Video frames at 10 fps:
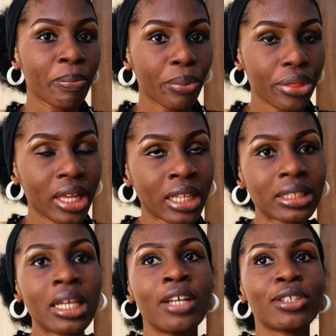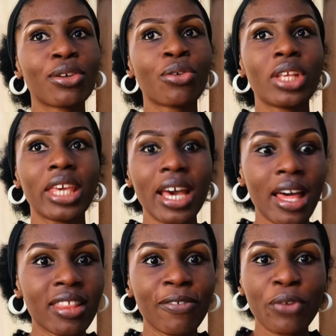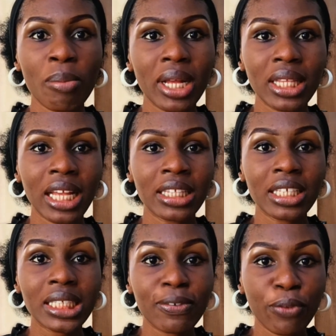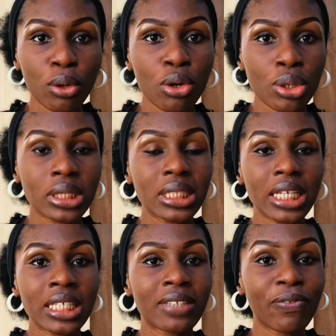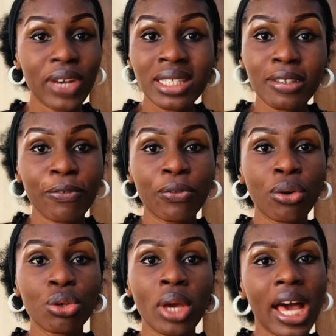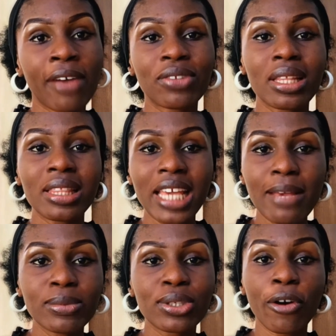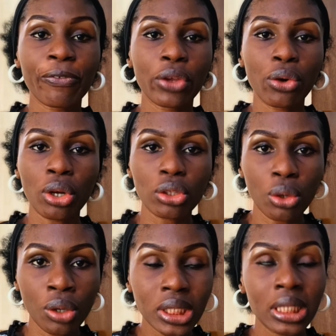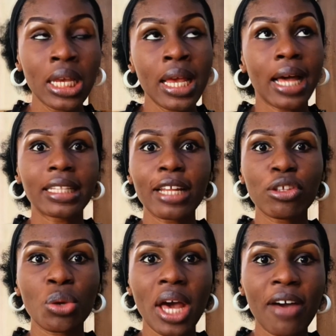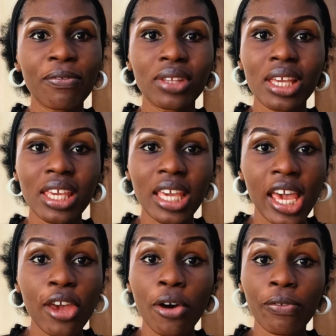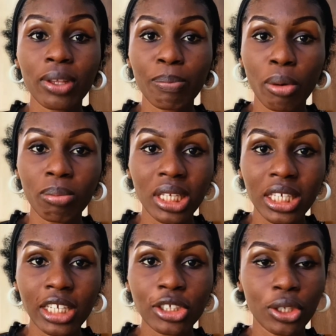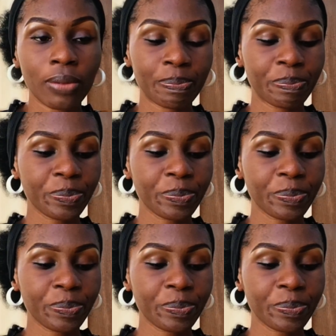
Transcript: important. So the format that this follows is, first of all, you have the names of the authors, and then you have the year of the publication.